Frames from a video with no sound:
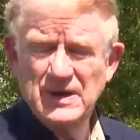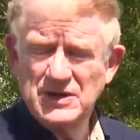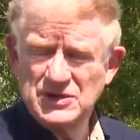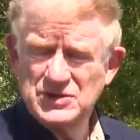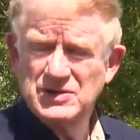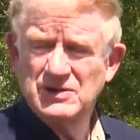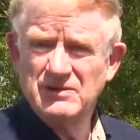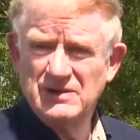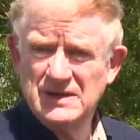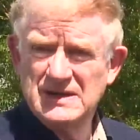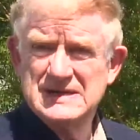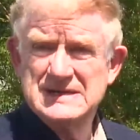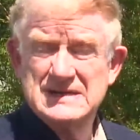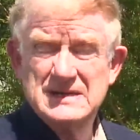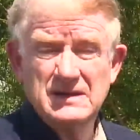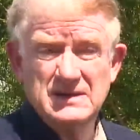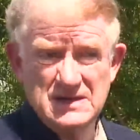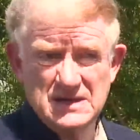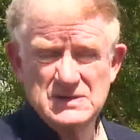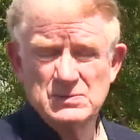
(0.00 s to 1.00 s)
picture is
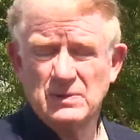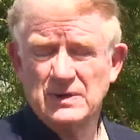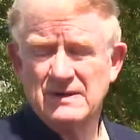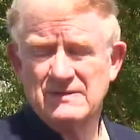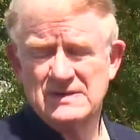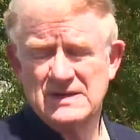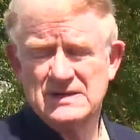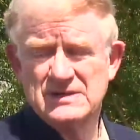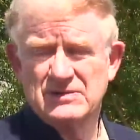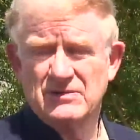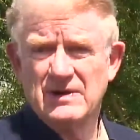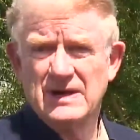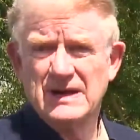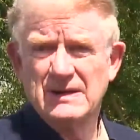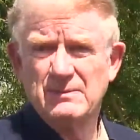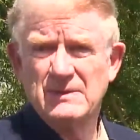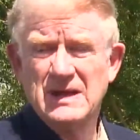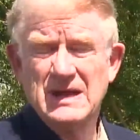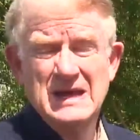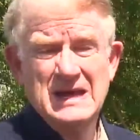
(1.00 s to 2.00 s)
just what I've
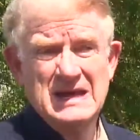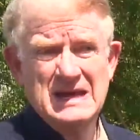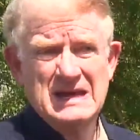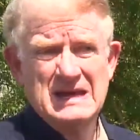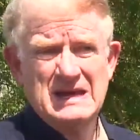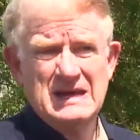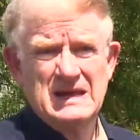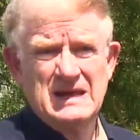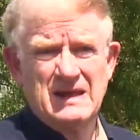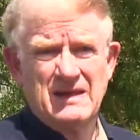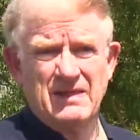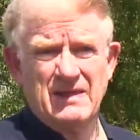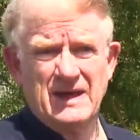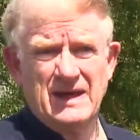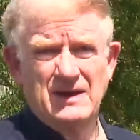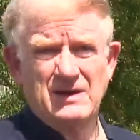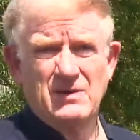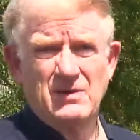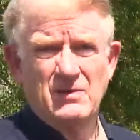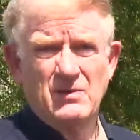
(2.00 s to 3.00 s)
described,
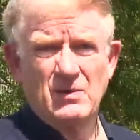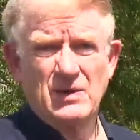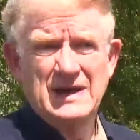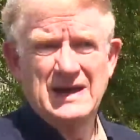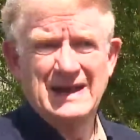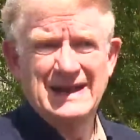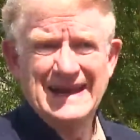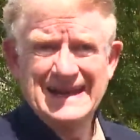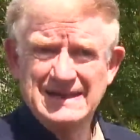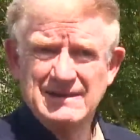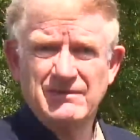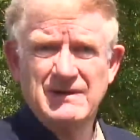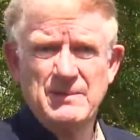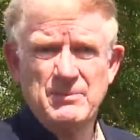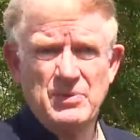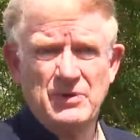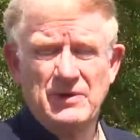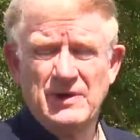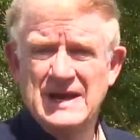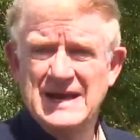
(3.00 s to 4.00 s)
that collectively
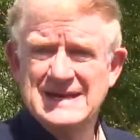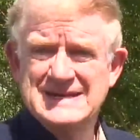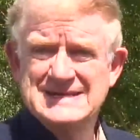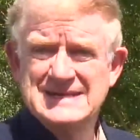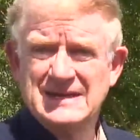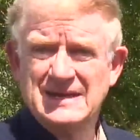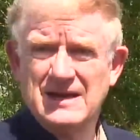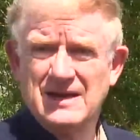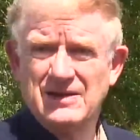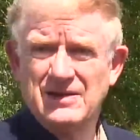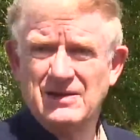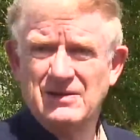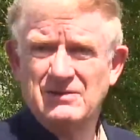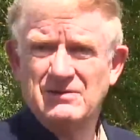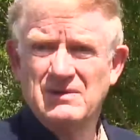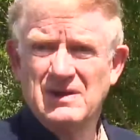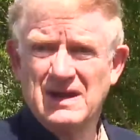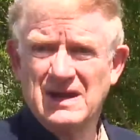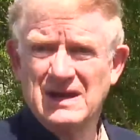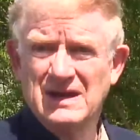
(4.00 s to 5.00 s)
put our heads together
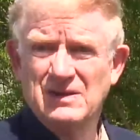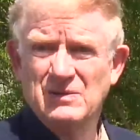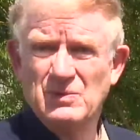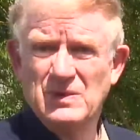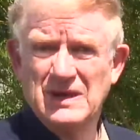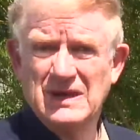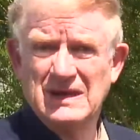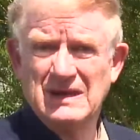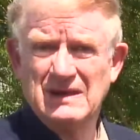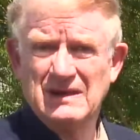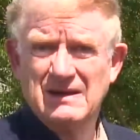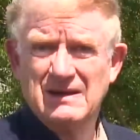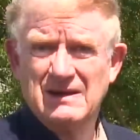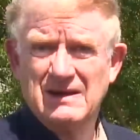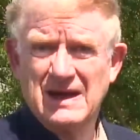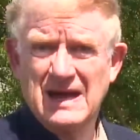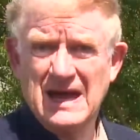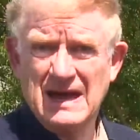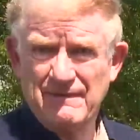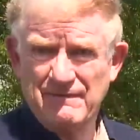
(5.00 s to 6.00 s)
and we
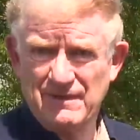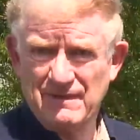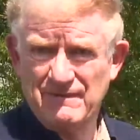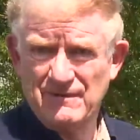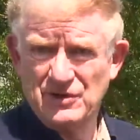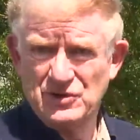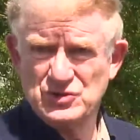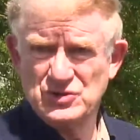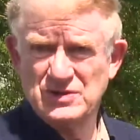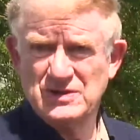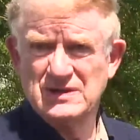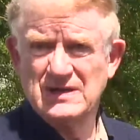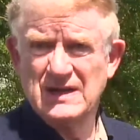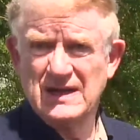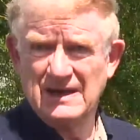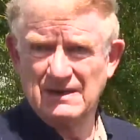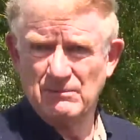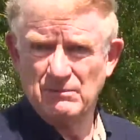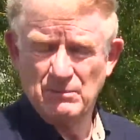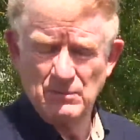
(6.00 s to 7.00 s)
have the vision
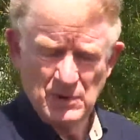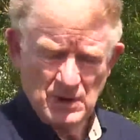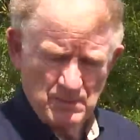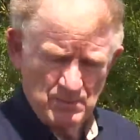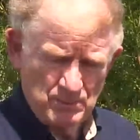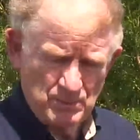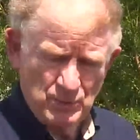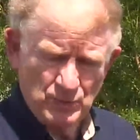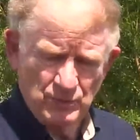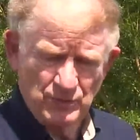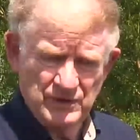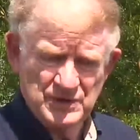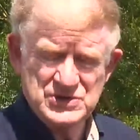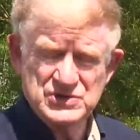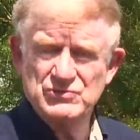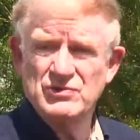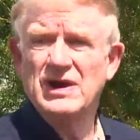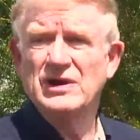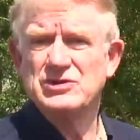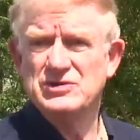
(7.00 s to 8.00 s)
and put the
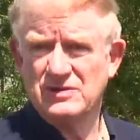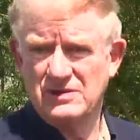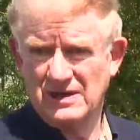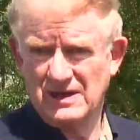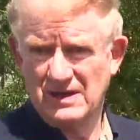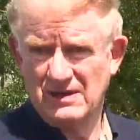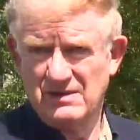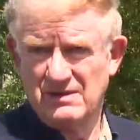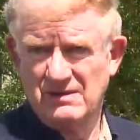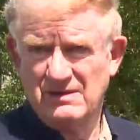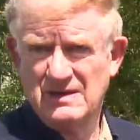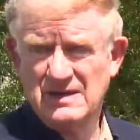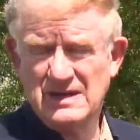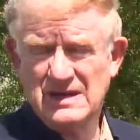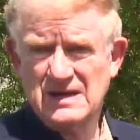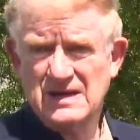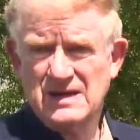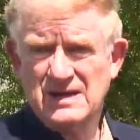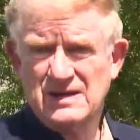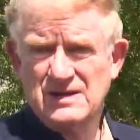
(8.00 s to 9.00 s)
structure together
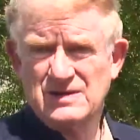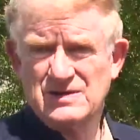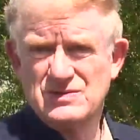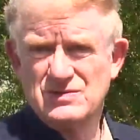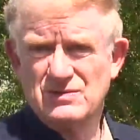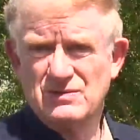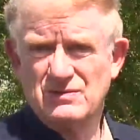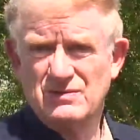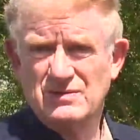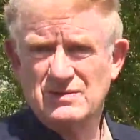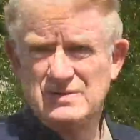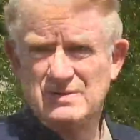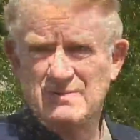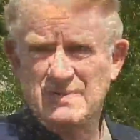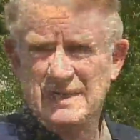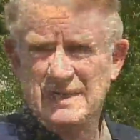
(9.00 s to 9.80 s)
to, to